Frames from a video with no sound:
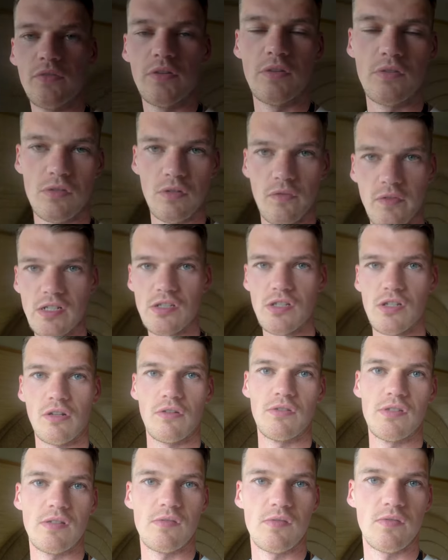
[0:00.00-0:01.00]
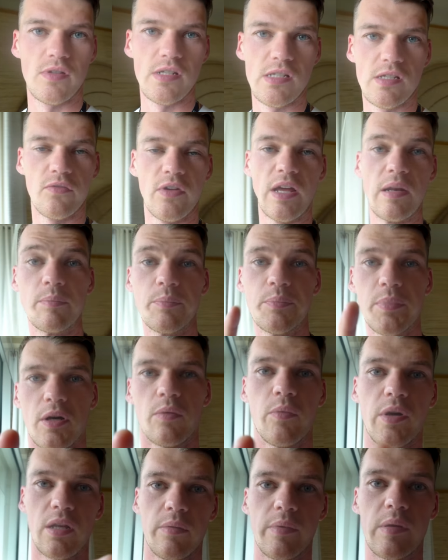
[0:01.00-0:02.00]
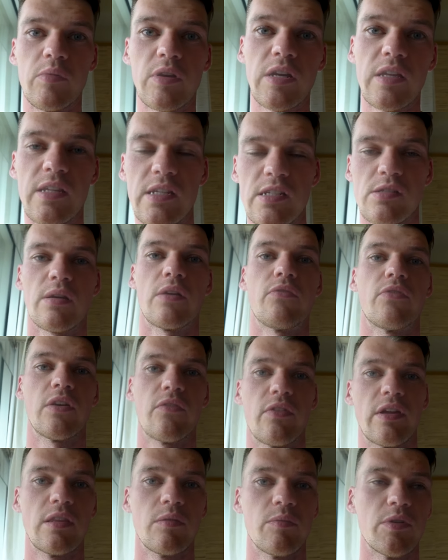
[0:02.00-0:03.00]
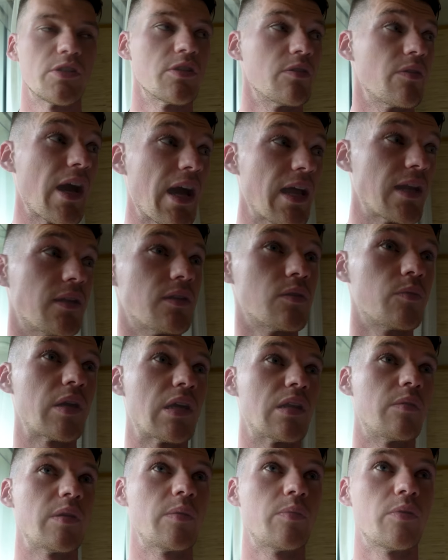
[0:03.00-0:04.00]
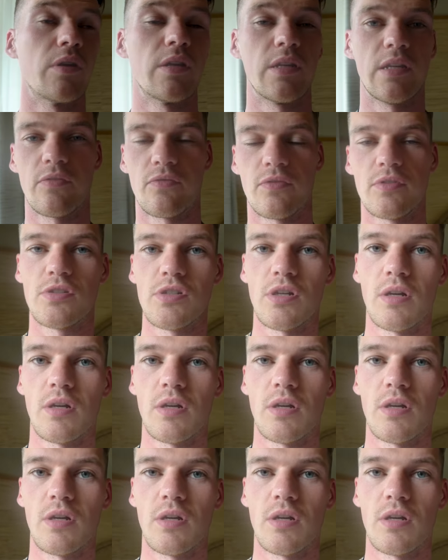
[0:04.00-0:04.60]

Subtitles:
a few sort of exclusives for this event, but we're going to be bringing these to every event that we do, and we're going to be putting different